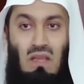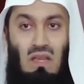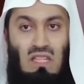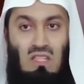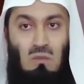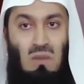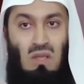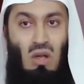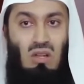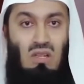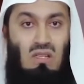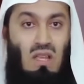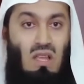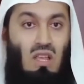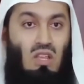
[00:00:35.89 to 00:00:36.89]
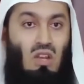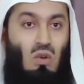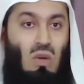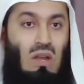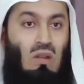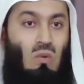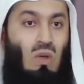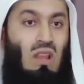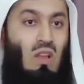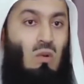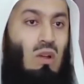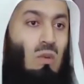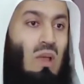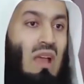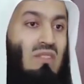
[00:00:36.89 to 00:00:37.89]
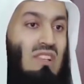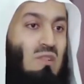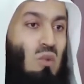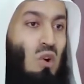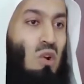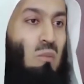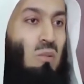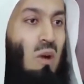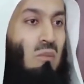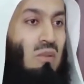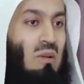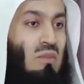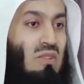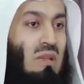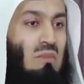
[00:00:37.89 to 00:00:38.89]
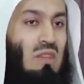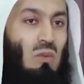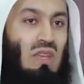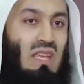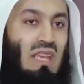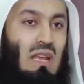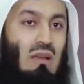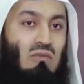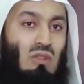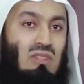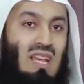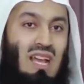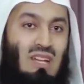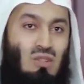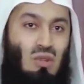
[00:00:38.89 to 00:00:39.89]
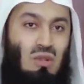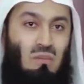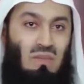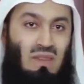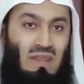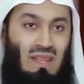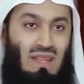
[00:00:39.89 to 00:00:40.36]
Let's be honest. You know, when we have a small problem or something, we get up for tahajjud.